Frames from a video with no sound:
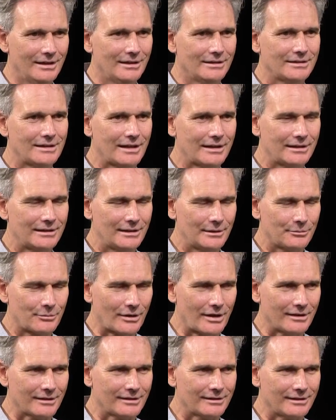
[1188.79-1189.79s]
take a deep
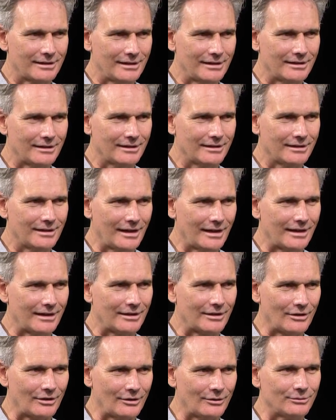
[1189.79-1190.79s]
breath at the end of the day
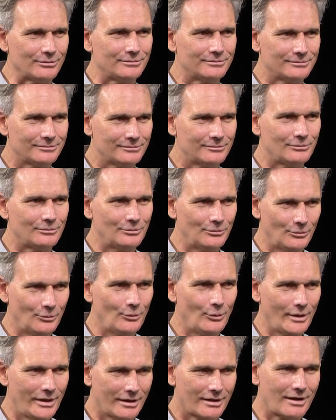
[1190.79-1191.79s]
and go,
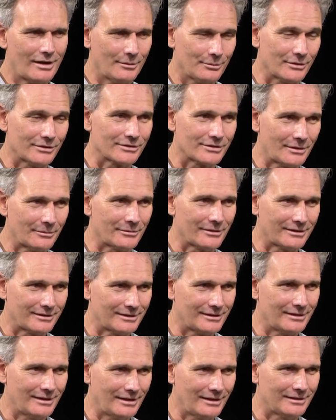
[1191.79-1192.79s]
we accomplished something
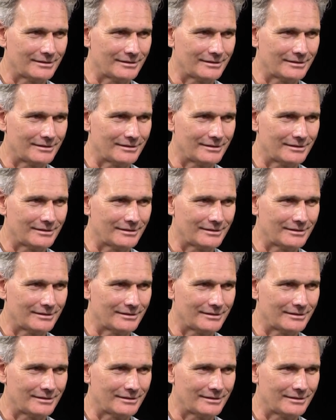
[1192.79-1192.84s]
today.